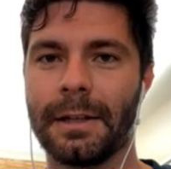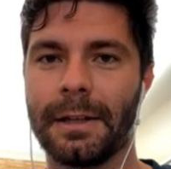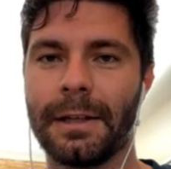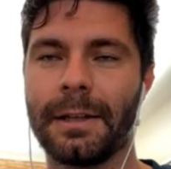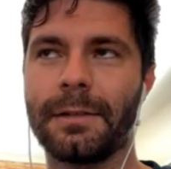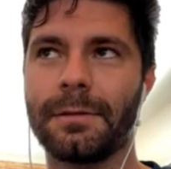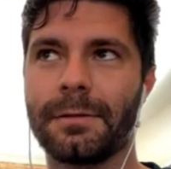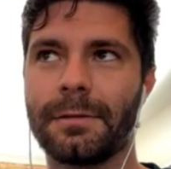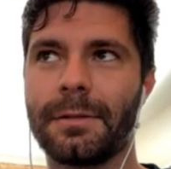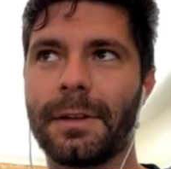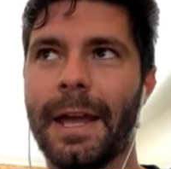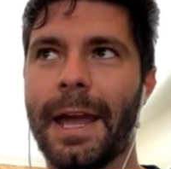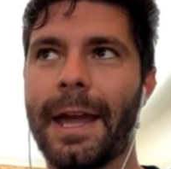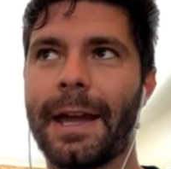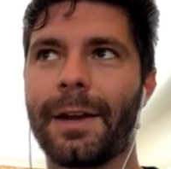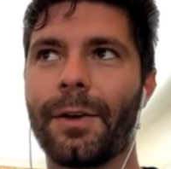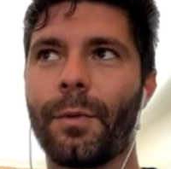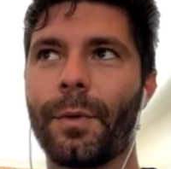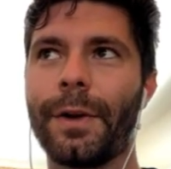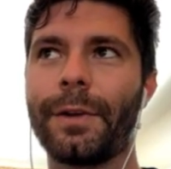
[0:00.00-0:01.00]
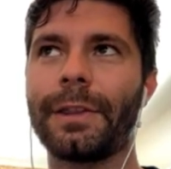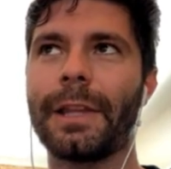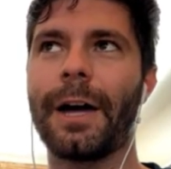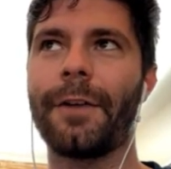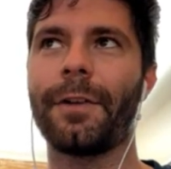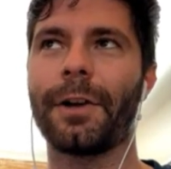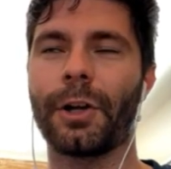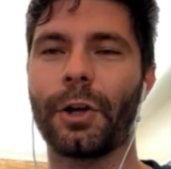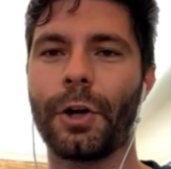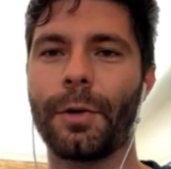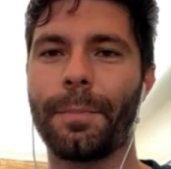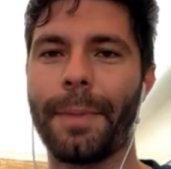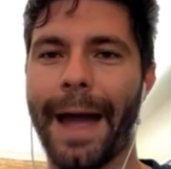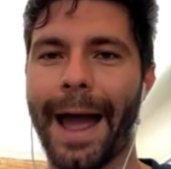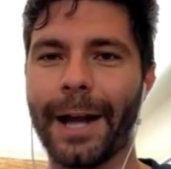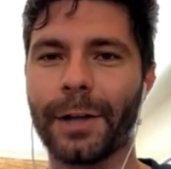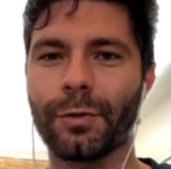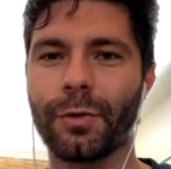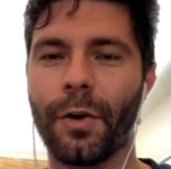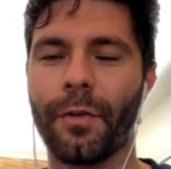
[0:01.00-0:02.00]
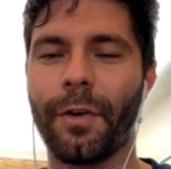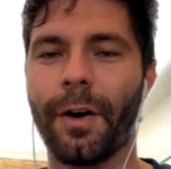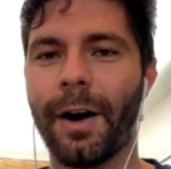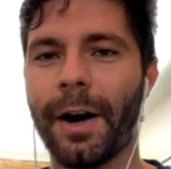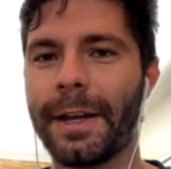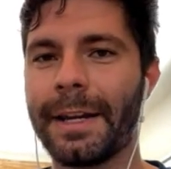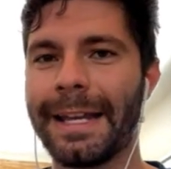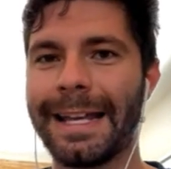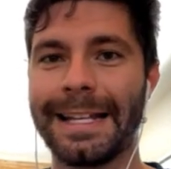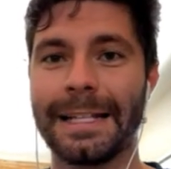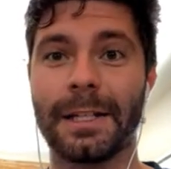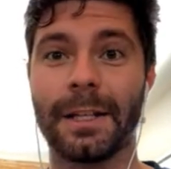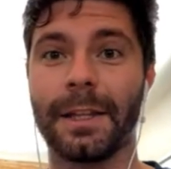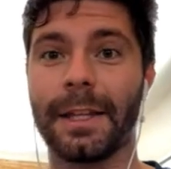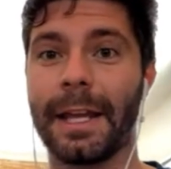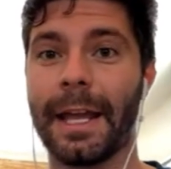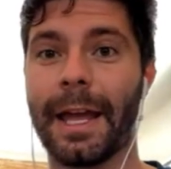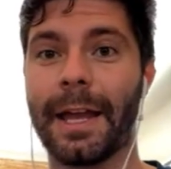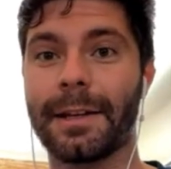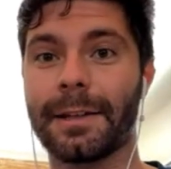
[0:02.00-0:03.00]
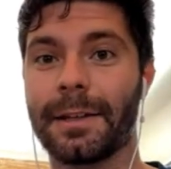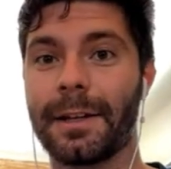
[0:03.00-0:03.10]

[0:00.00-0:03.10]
And hey, we love a good Pac-12 hunt to the end,